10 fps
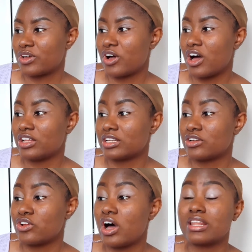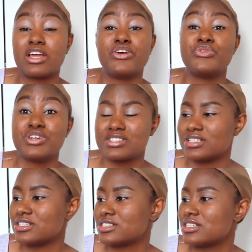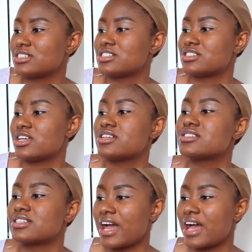and her reason is, she says,